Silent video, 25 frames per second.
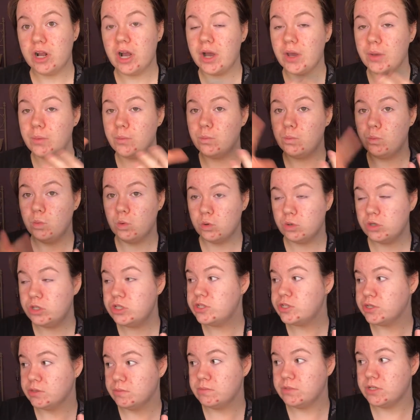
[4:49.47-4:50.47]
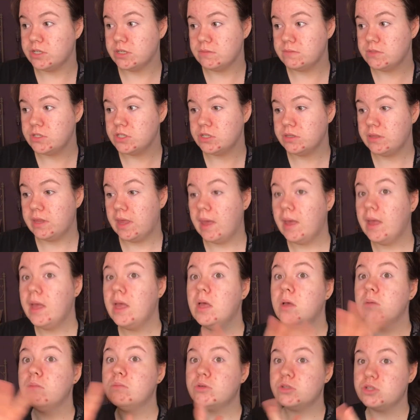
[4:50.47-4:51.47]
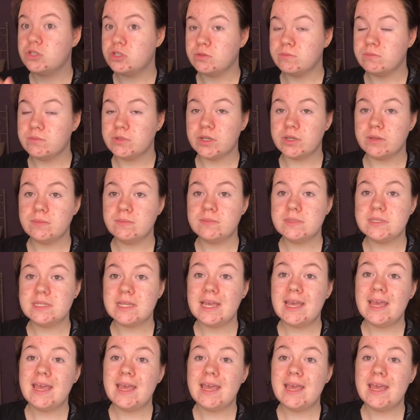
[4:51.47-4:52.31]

I would sometimes do that, but sometimes,